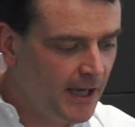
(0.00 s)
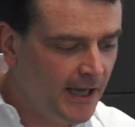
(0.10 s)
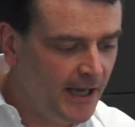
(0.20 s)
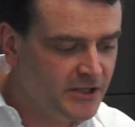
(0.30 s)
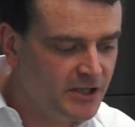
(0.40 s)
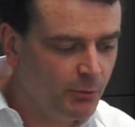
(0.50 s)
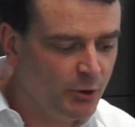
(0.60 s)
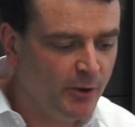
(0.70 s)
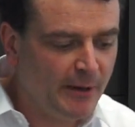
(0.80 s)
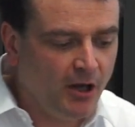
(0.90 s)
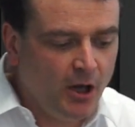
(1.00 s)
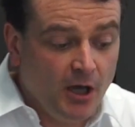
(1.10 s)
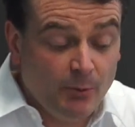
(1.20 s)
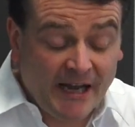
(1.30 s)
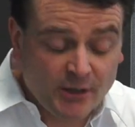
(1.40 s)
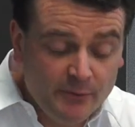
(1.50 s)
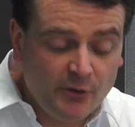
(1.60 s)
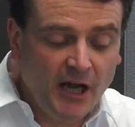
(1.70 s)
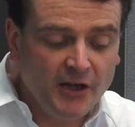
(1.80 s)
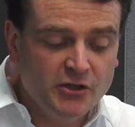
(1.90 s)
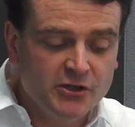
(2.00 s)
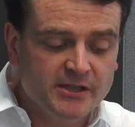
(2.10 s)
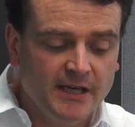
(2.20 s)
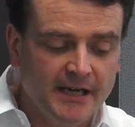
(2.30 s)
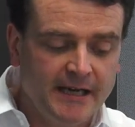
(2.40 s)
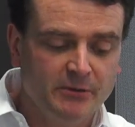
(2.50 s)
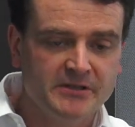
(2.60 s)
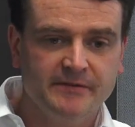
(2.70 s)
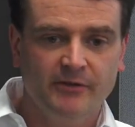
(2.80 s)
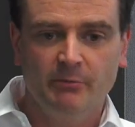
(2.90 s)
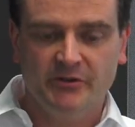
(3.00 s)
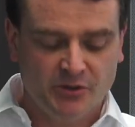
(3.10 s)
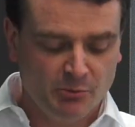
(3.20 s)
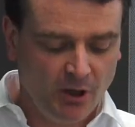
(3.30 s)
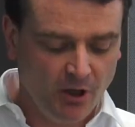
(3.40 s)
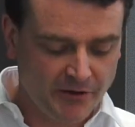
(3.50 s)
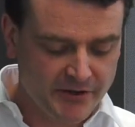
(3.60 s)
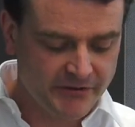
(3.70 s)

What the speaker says: And we had over 100 accountancy firms that took part in the